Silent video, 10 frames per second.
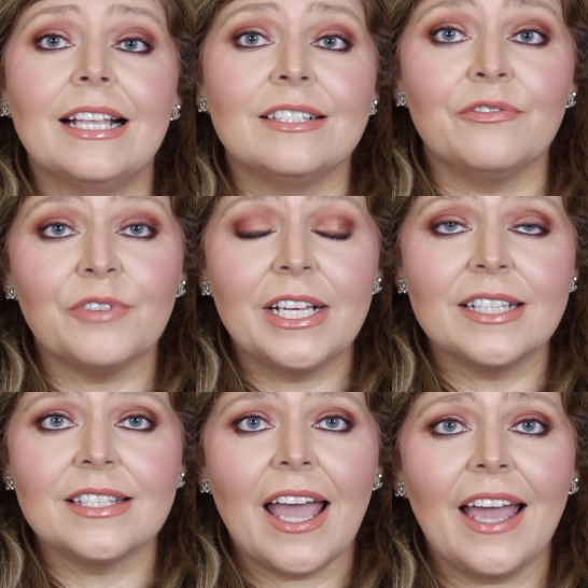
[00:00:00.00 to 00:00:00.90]
It's
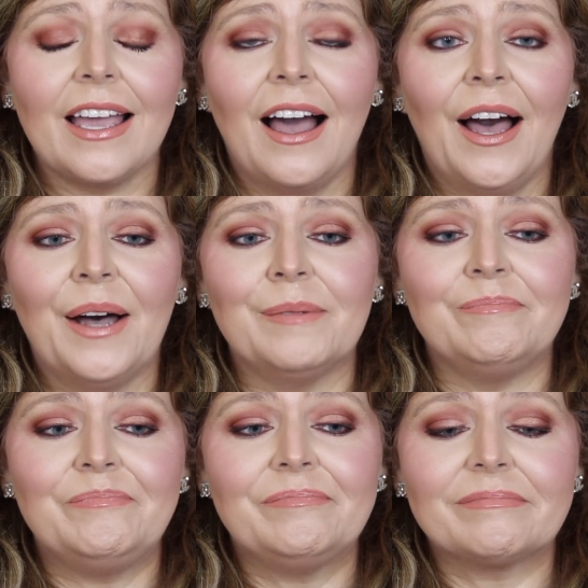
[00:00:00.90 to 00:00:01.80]

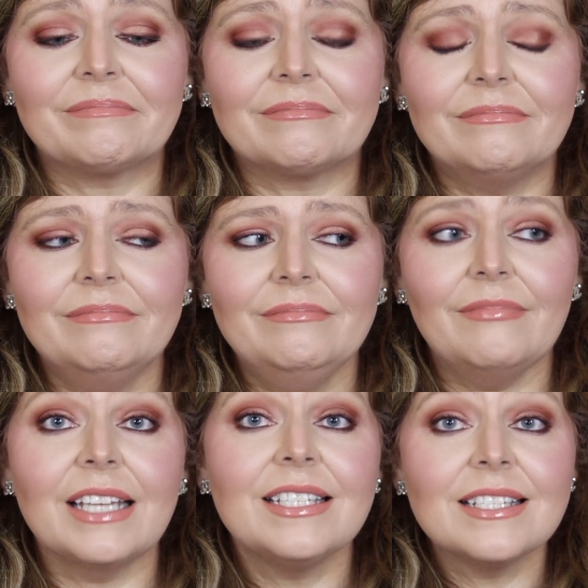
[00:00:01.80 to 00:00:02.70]
a
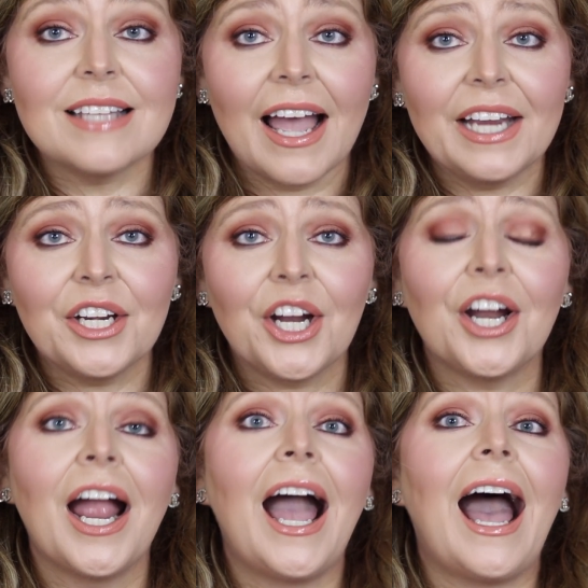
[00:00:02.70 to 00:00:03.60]

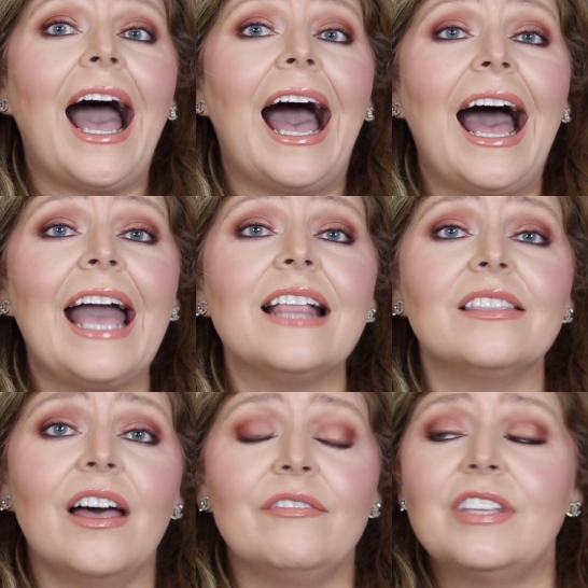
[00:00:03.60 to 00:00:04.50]
designer. I
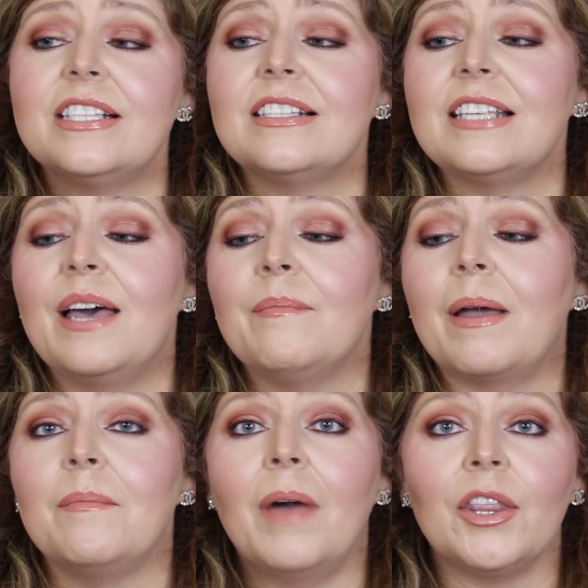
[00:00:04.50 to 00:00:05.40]
love this scent.
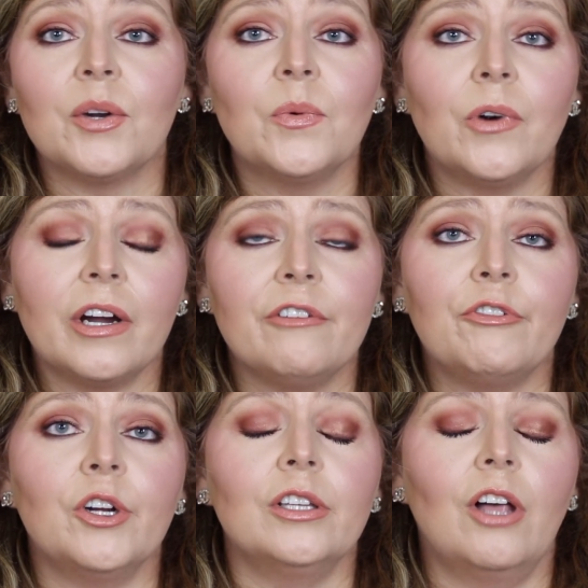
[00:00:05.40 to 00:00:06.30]
My mother wore it
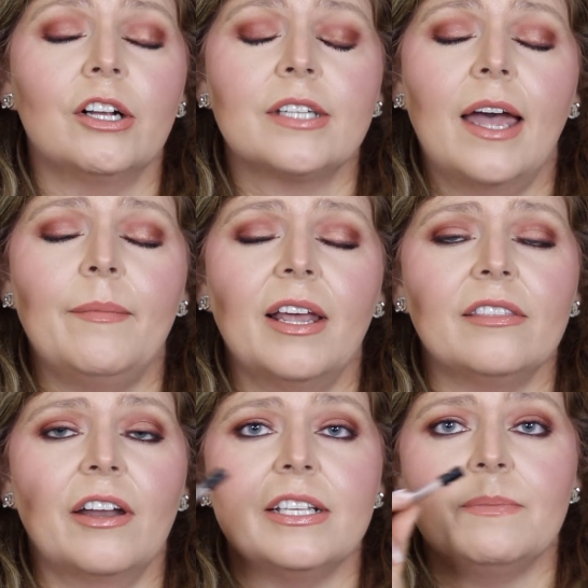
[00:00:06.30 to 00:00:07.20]
for a long time and I
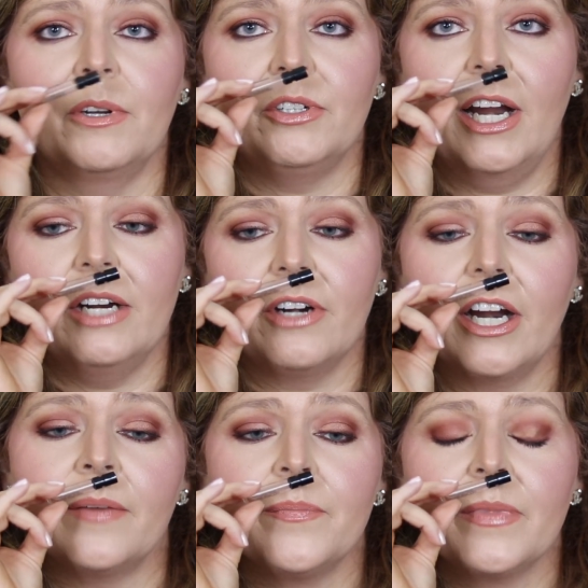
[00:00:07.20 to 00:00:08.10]
thought it smelled great on
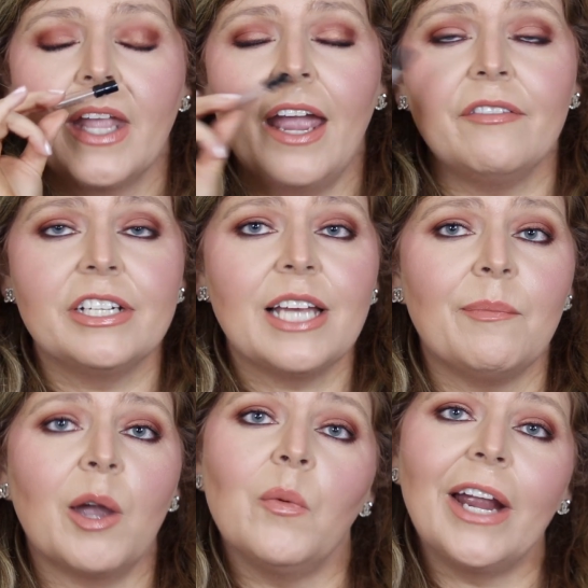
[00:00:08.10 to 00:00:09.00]
her. Every
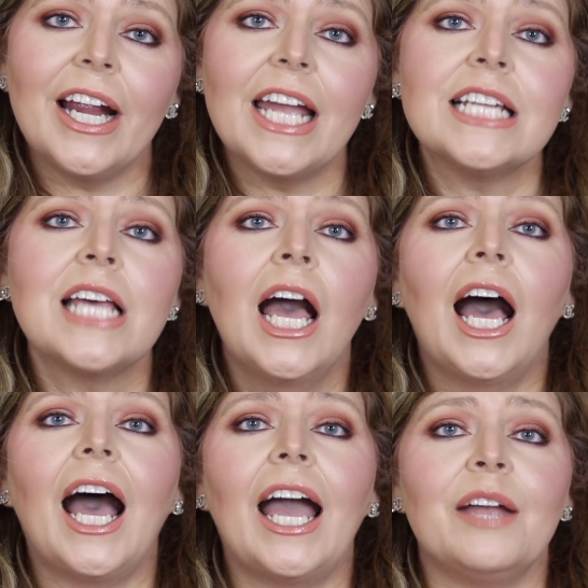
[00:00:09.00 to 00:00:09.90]
time I wear it,
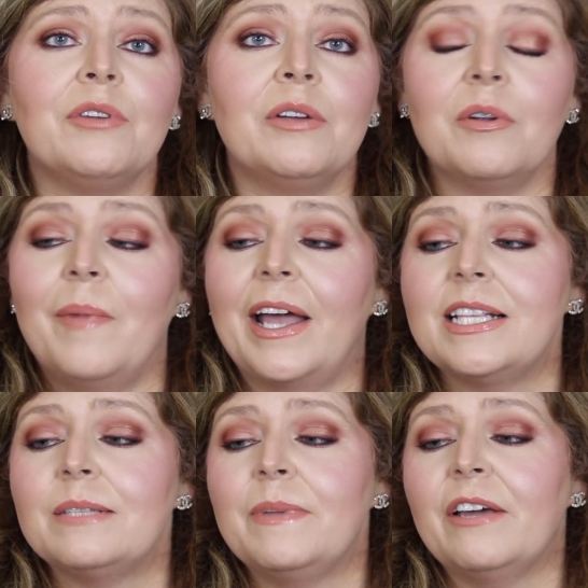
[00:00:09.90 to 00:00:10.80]
it
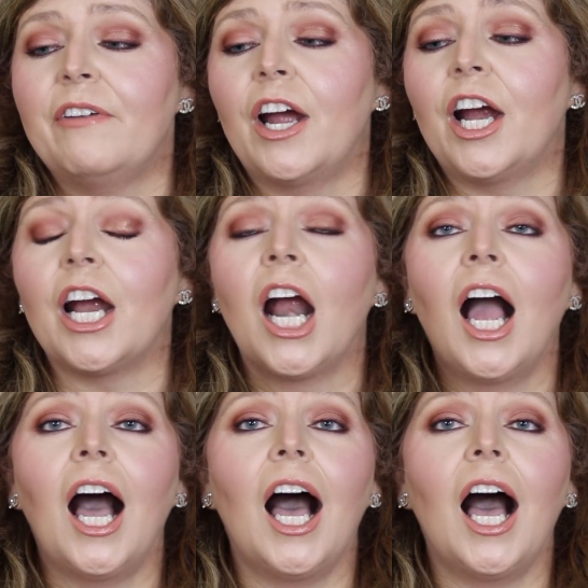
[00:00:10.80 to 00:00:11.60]
reminds me of her.